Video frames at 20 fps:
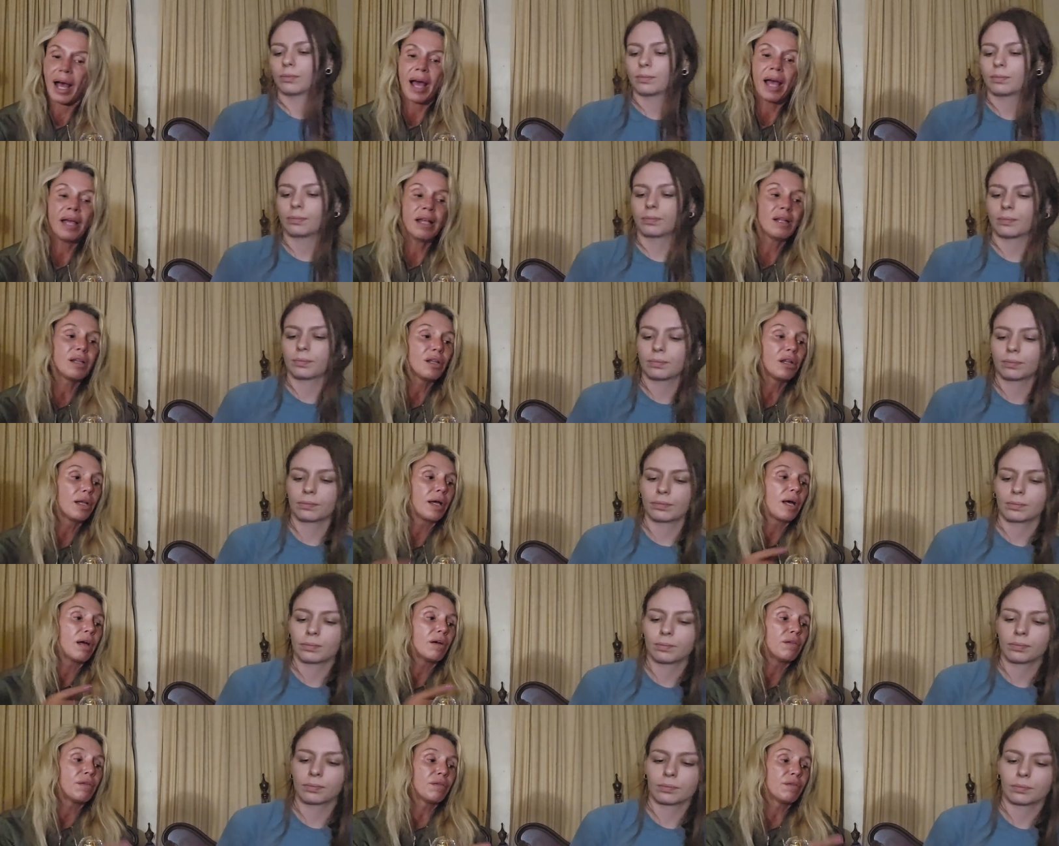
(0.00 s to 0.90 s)
Speaker 1: I
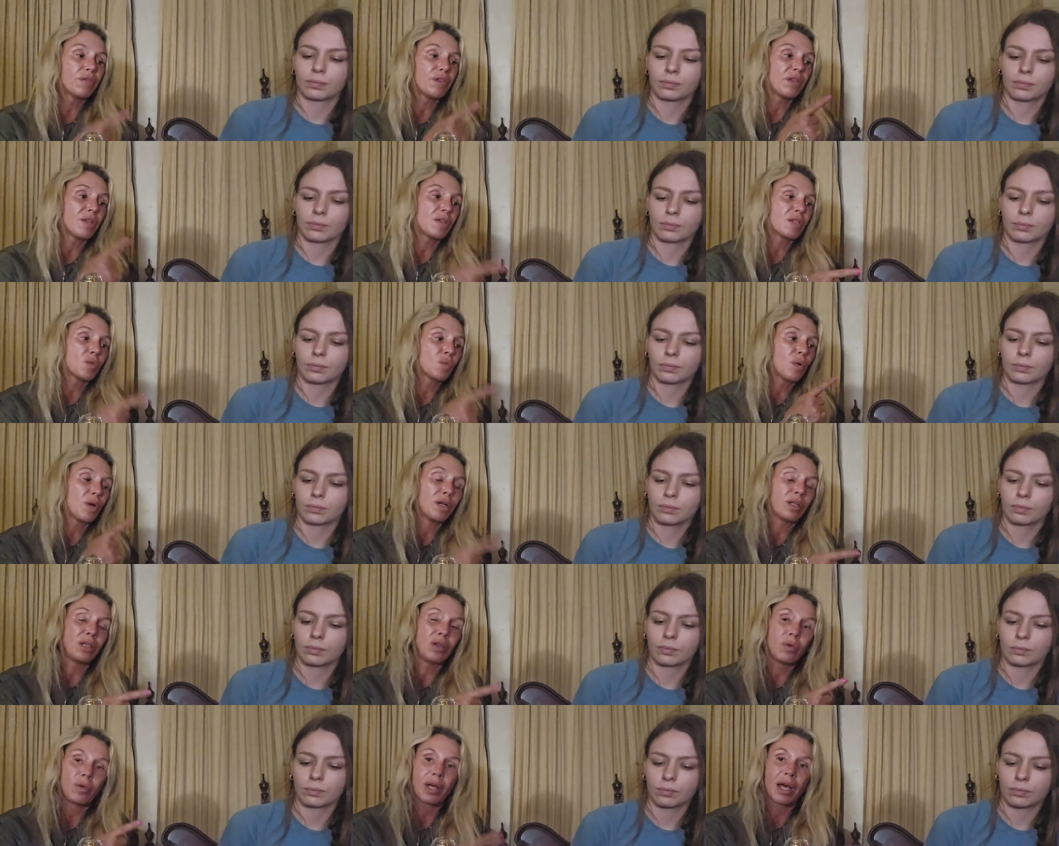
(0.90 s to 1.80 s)
love this
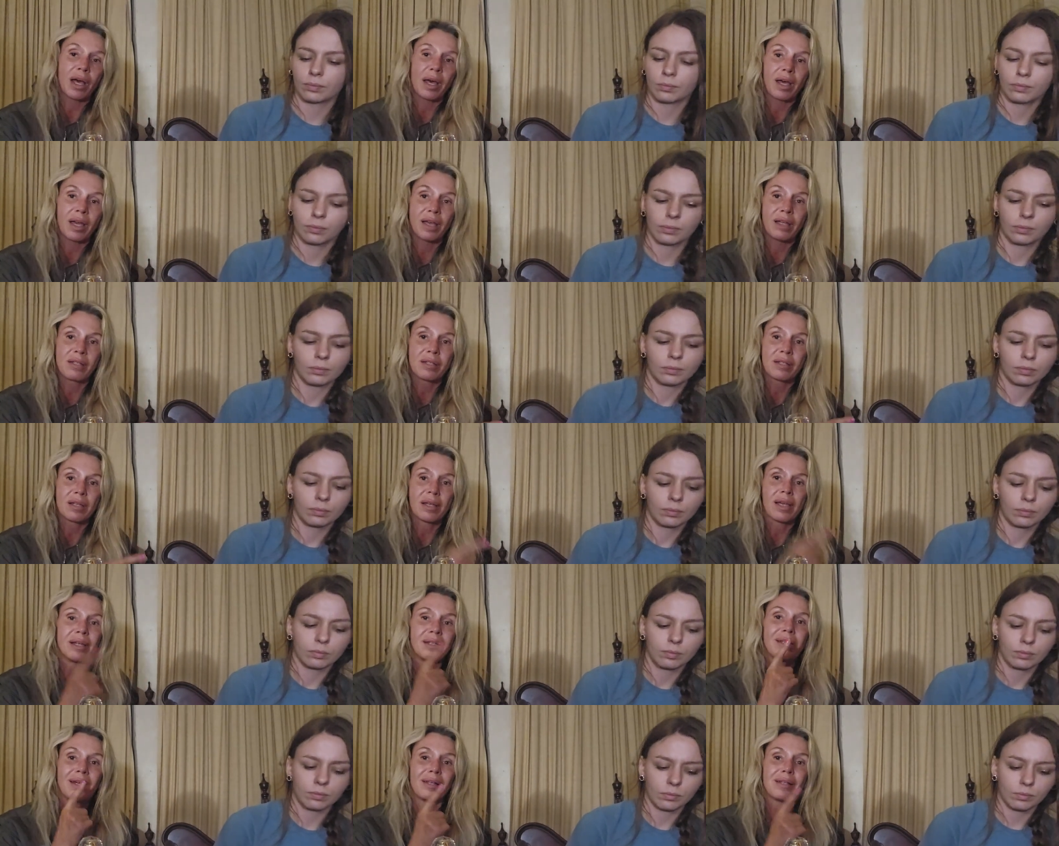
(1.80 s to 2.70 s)
one, you guys.
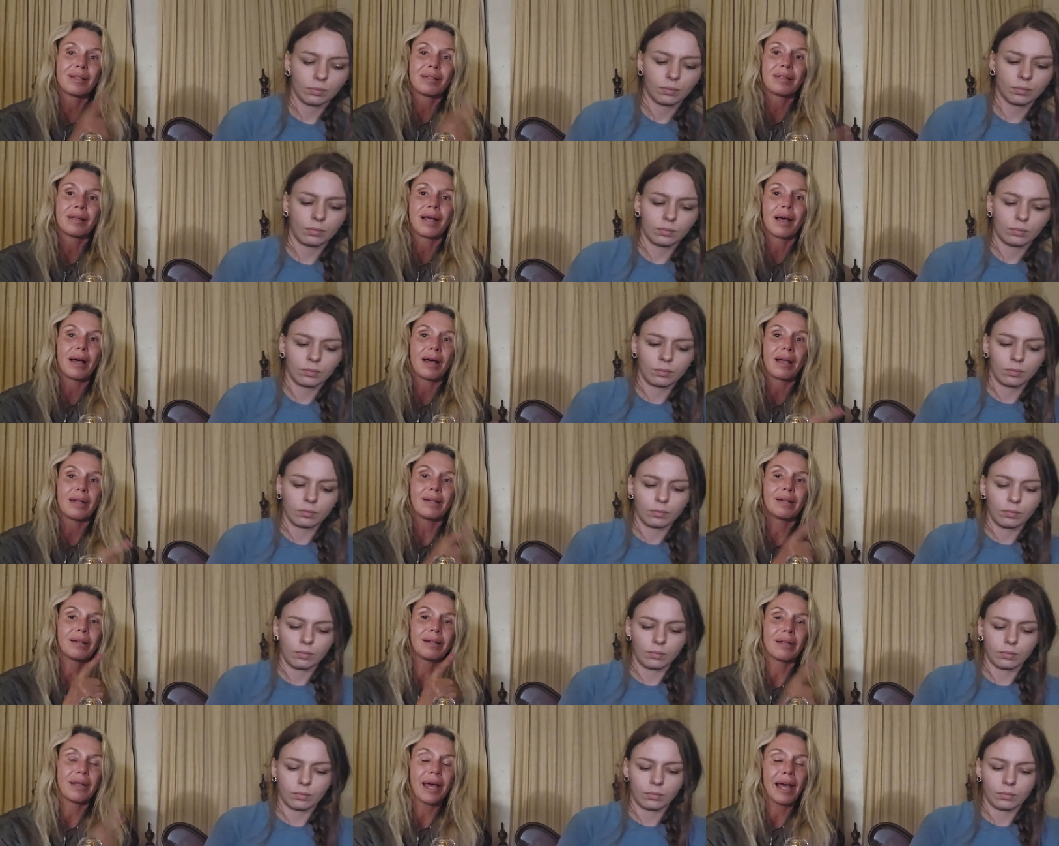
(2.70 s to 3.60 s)
It does not
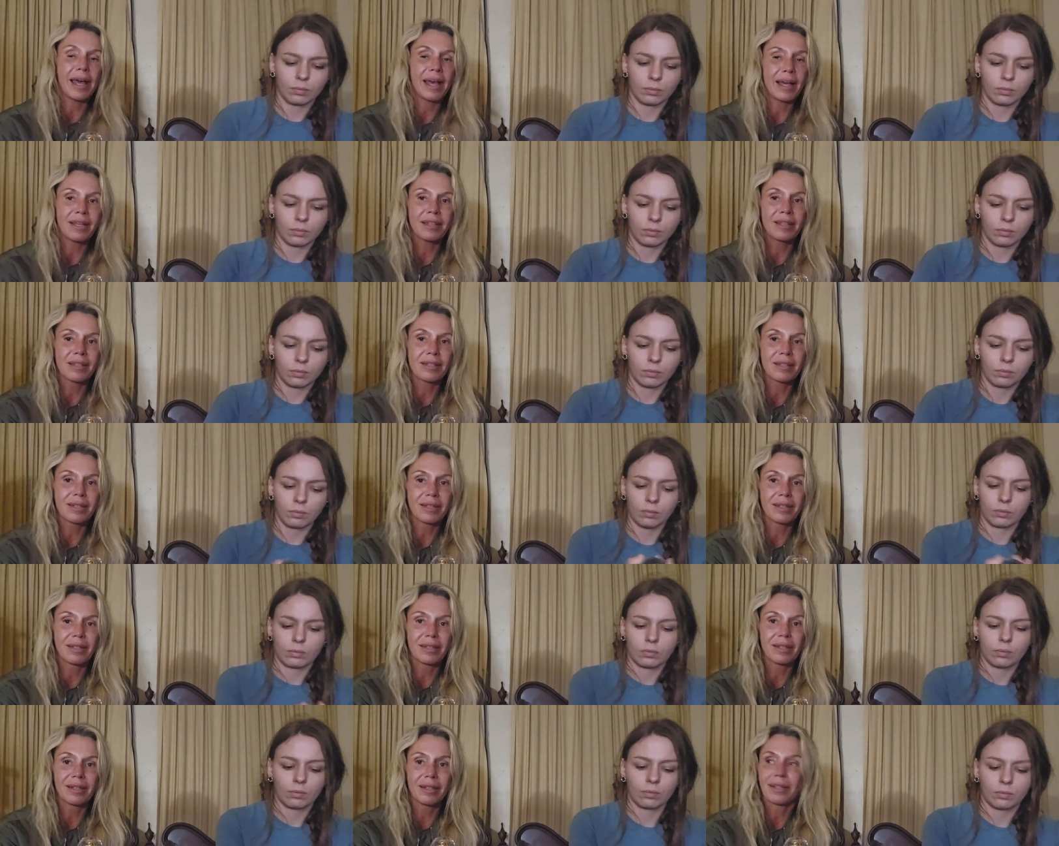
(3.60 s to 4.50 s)
last. Mm, what
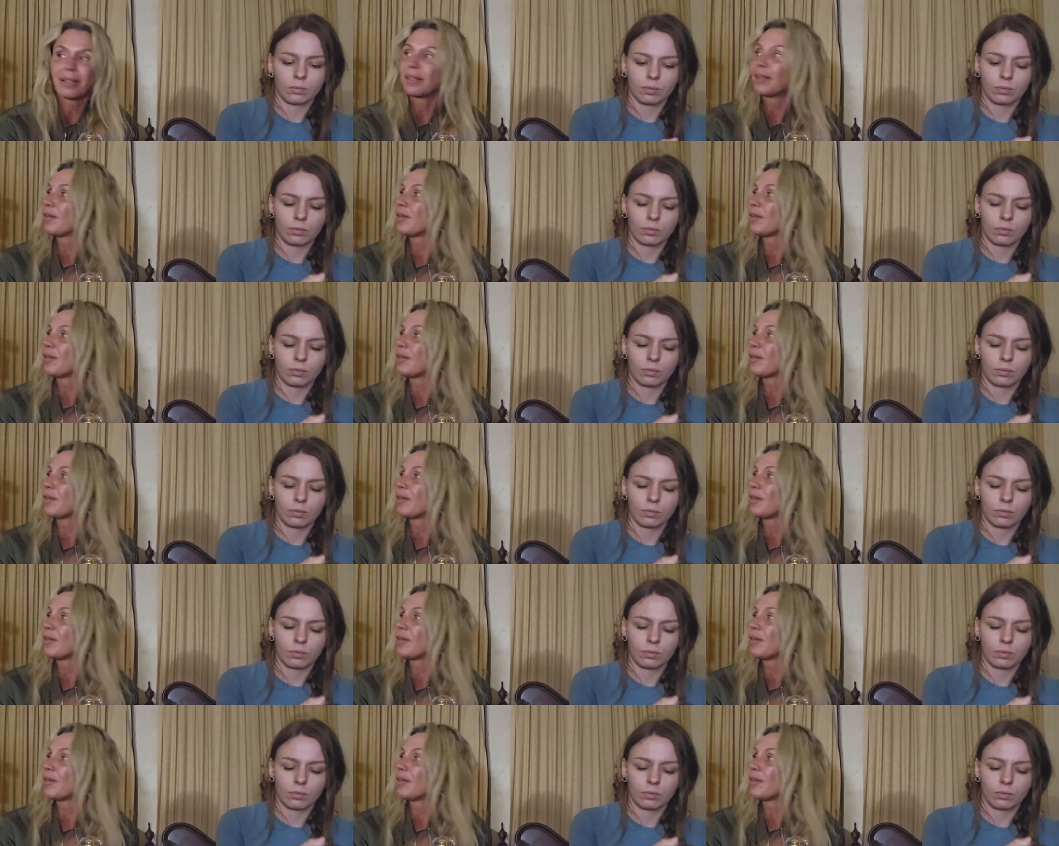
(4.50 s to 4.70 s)
do you think of